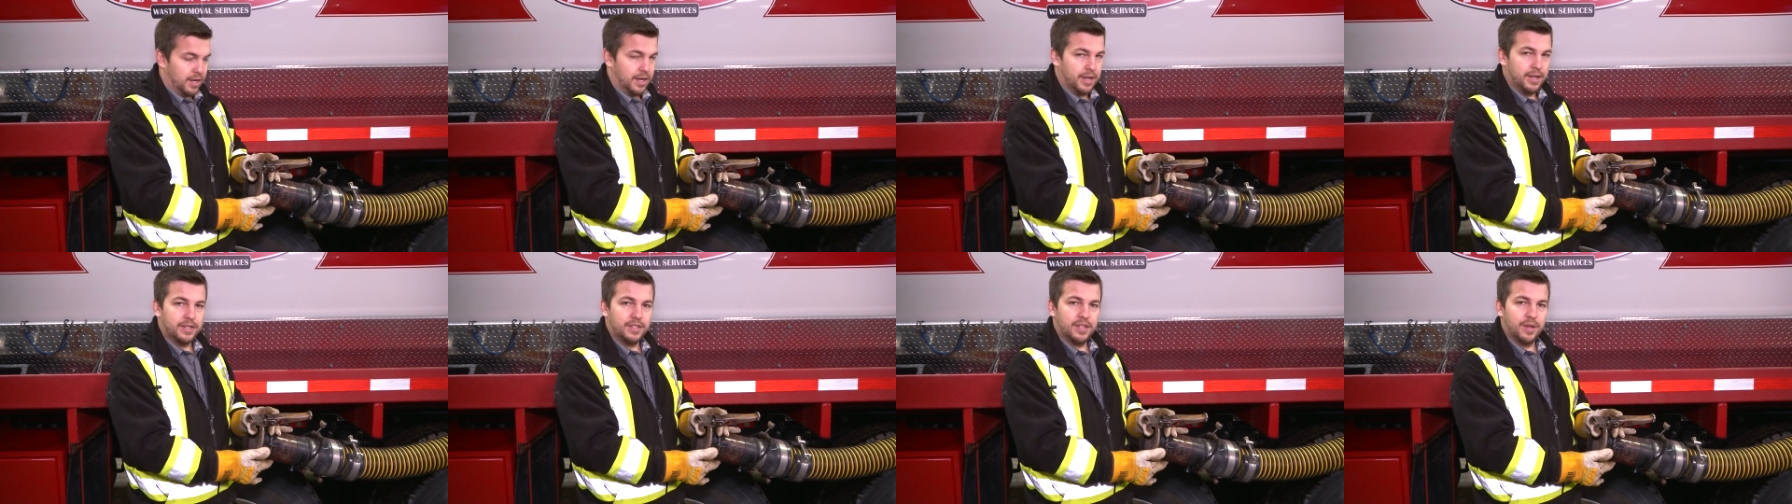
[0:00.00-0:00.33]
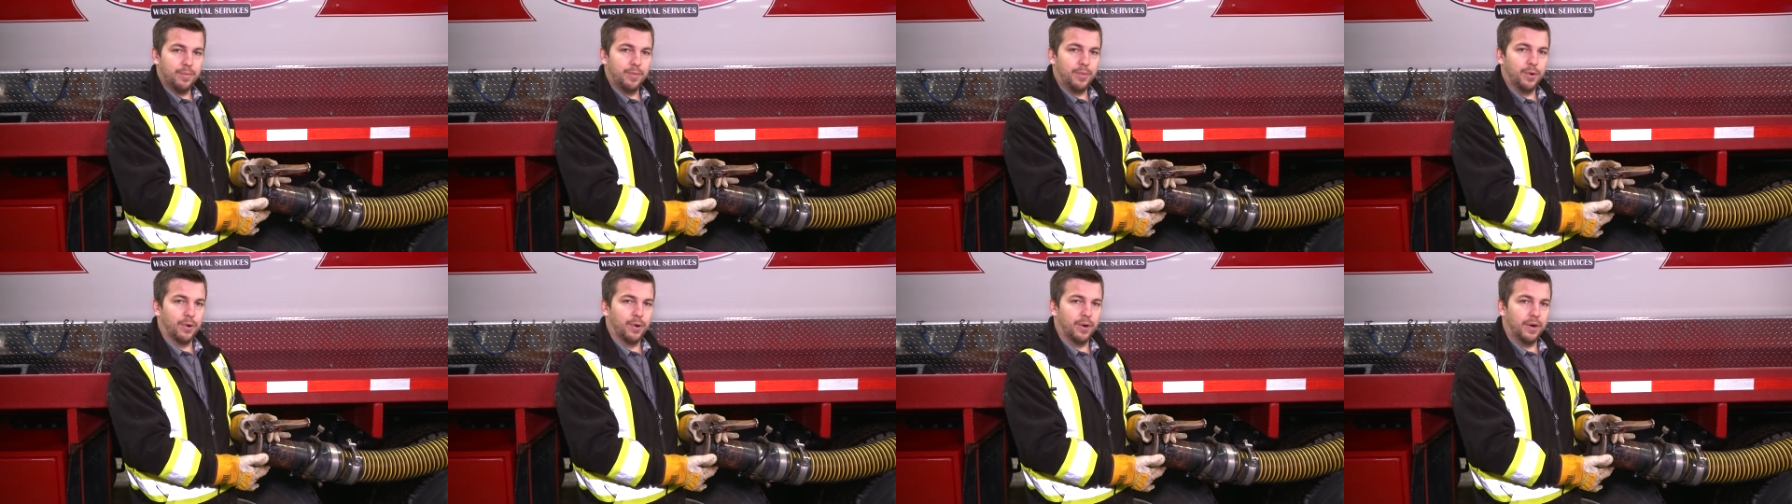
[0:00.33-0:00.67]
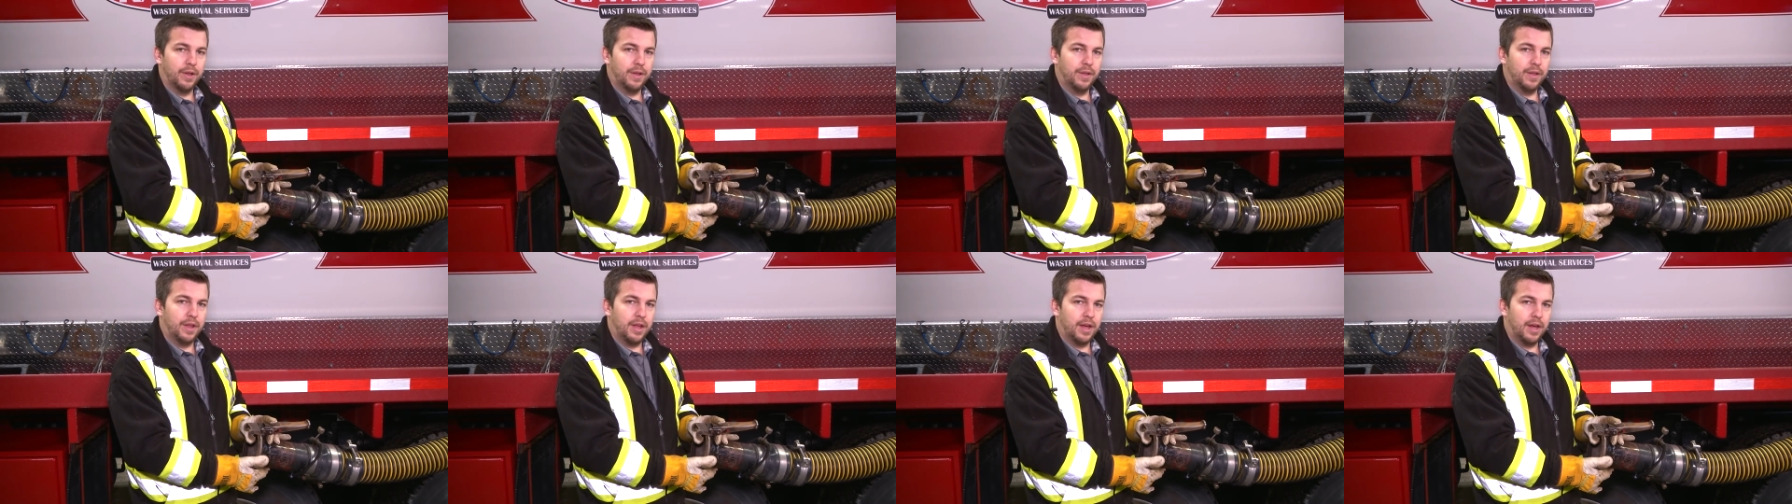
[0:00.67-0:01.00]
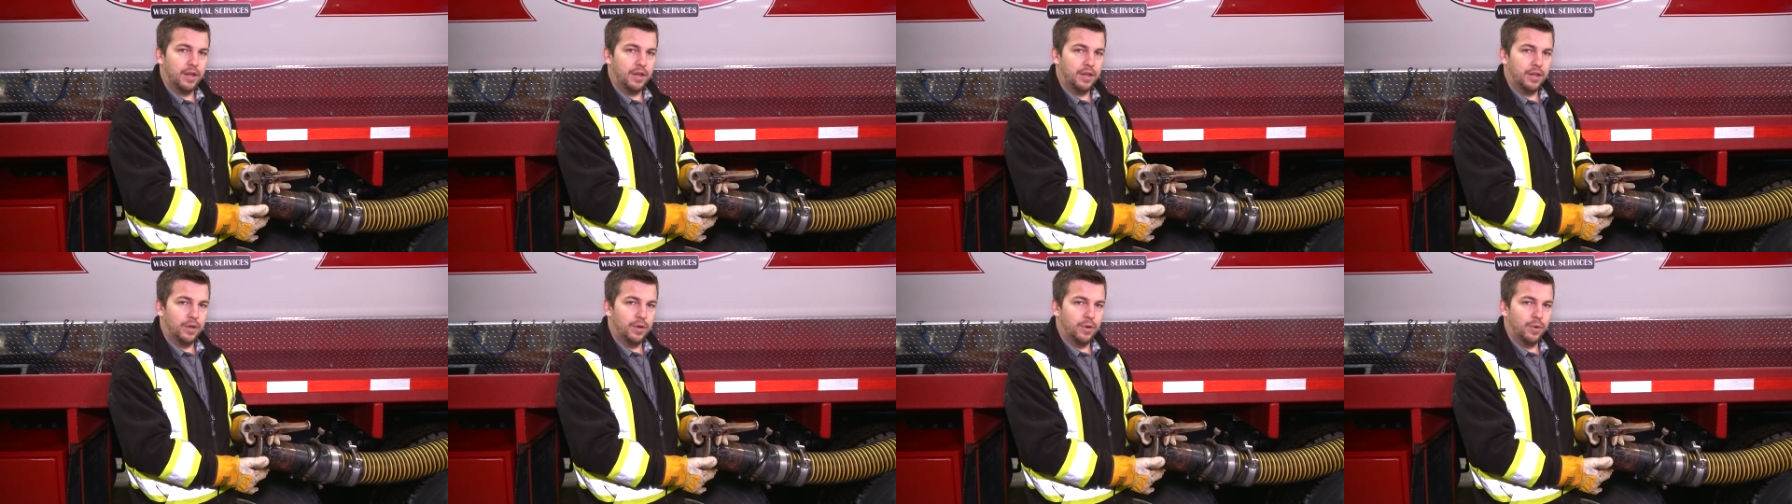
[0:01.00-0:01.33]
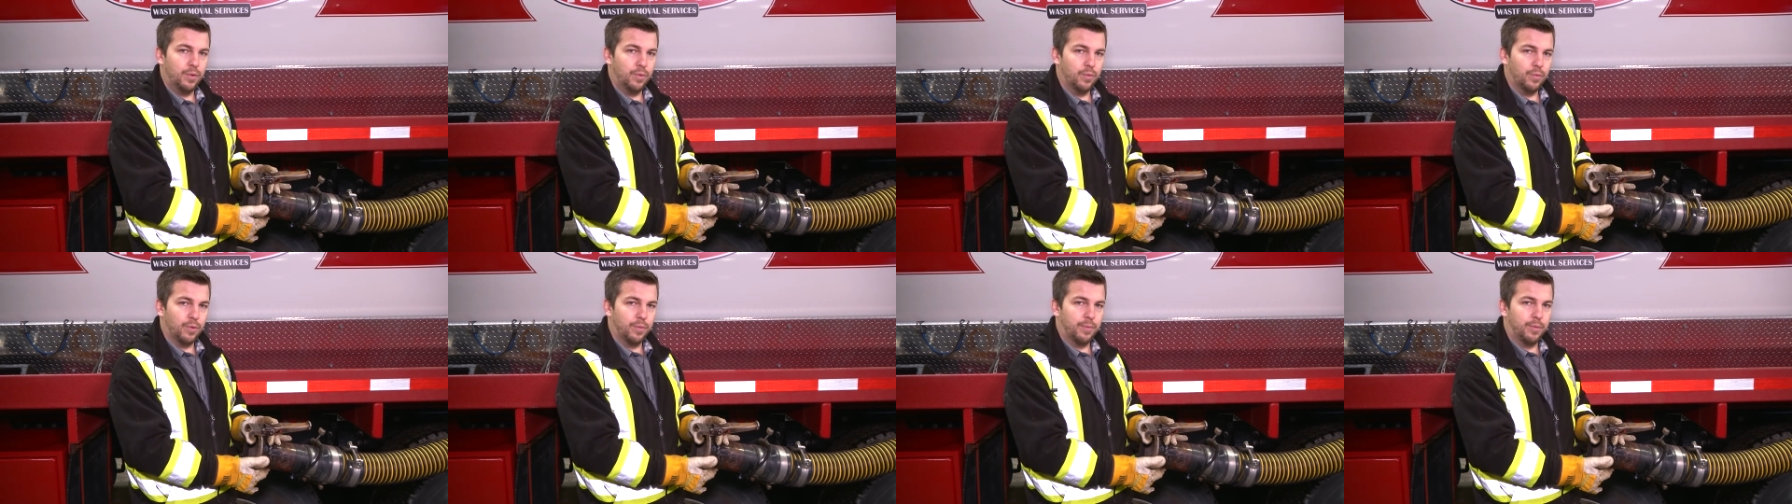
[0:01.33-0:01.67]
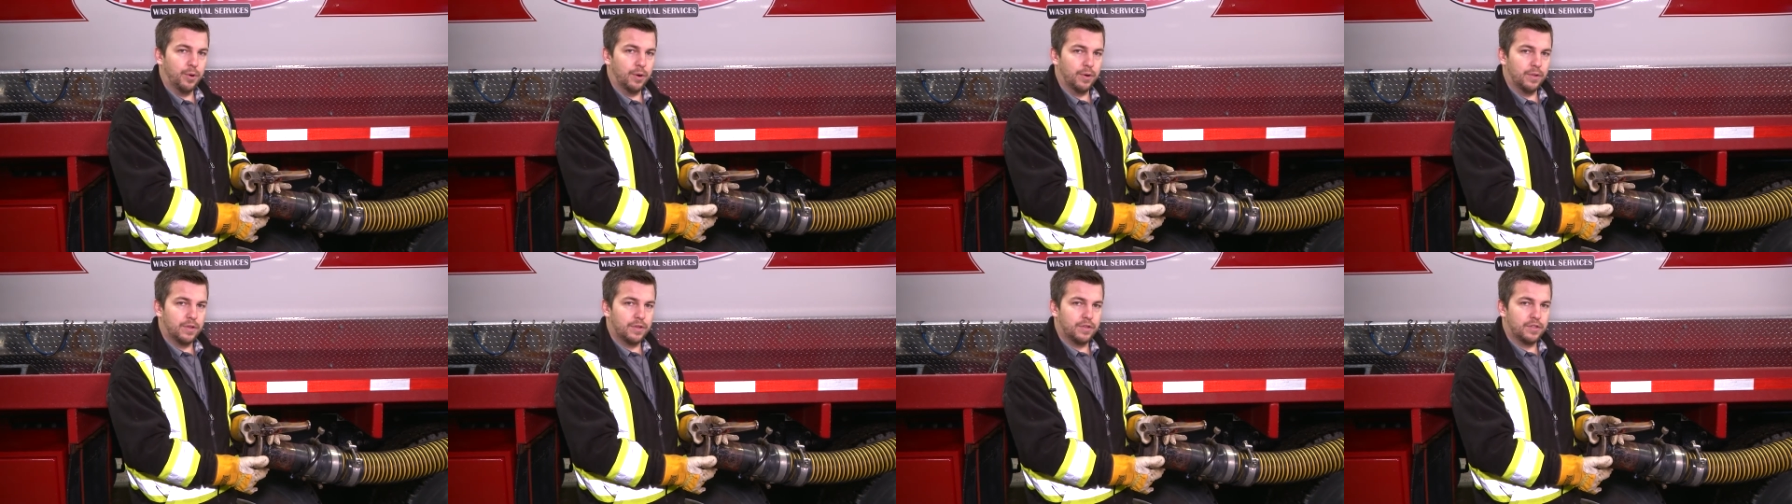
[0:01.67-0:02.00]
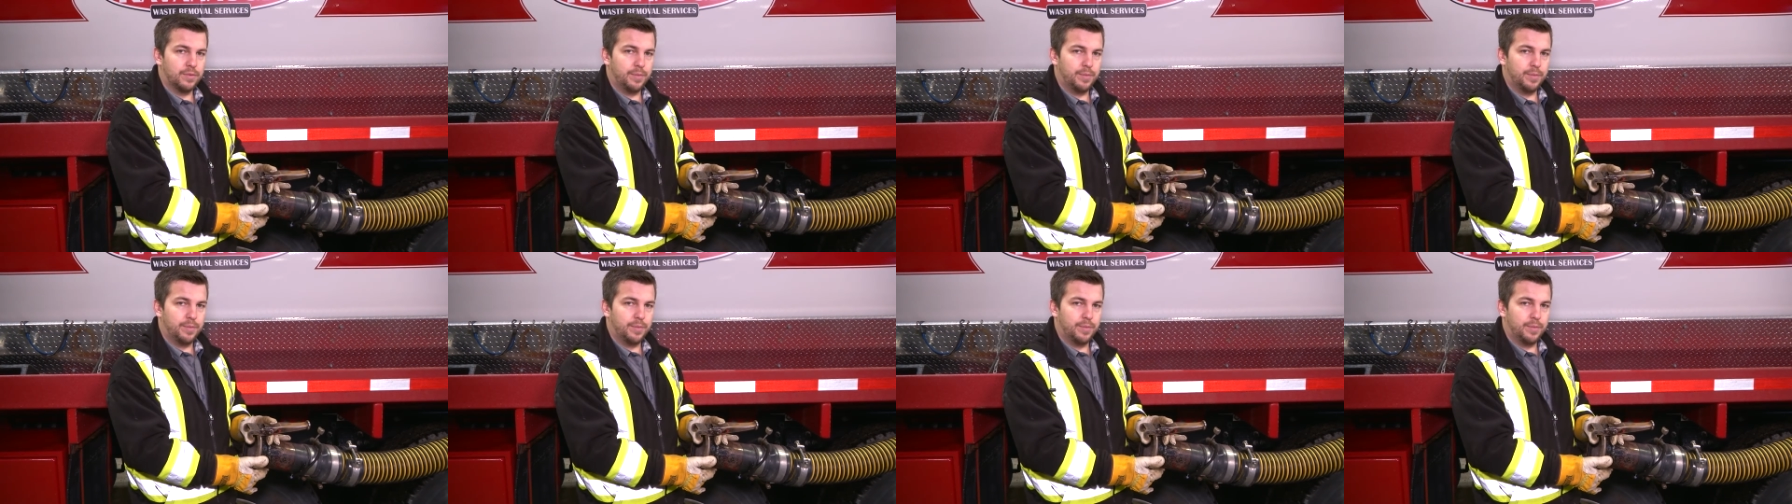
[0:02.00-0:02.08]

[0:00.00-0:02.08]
it's important that you report the